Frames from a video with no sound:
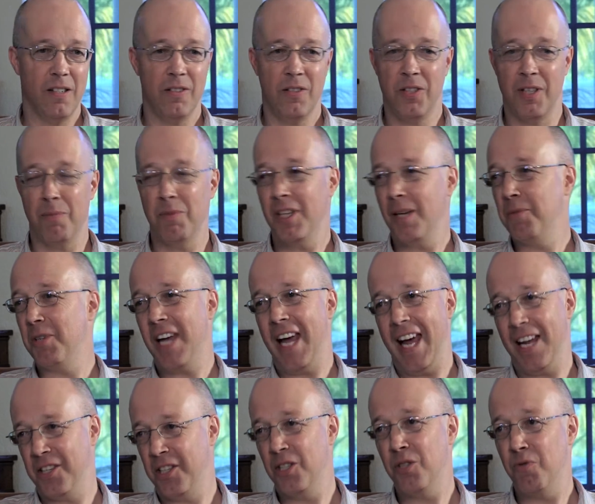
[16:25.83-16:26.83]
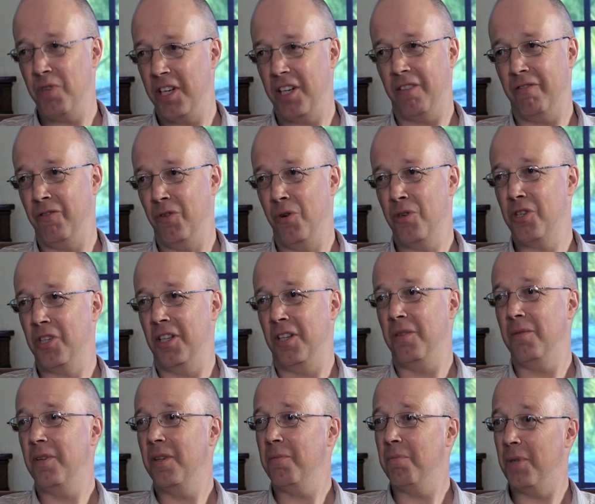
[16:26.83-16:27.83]
Sometimes it's really unfortunate,
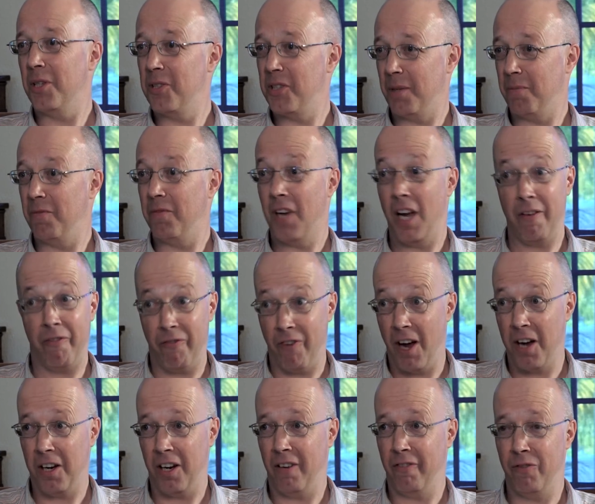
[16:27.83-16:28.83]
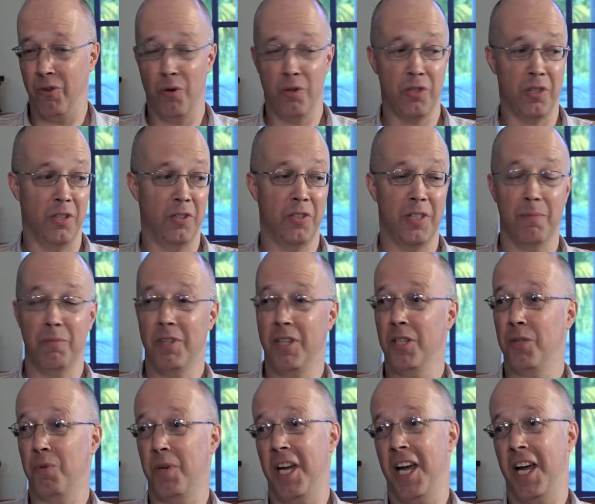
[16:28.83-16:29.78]
but I find it unfortunate. Sometimes we